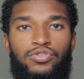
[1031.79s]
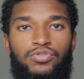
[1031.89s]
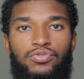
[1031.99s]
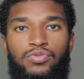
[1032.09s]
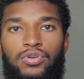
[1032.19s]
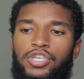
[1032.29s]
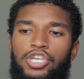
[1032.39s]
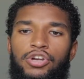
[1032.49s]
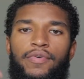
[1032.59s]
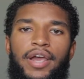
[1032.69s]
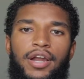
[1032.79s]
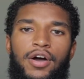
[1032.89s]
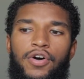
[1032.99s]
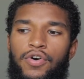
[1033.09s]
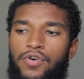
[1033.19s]
to curate
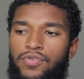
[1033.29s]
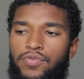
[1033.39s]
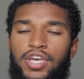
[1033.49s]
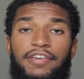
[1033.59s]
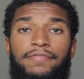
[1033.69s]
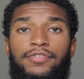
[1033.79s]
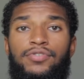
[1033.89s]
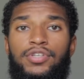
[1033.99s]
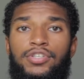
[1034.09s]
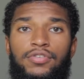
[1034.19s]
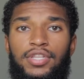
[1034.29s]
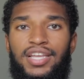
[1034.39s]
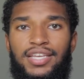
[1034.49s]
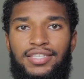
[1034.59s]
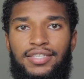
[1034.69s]
a whole influencer
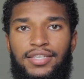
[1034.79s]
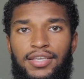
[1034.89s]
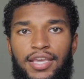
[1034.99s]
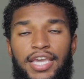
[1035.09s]
list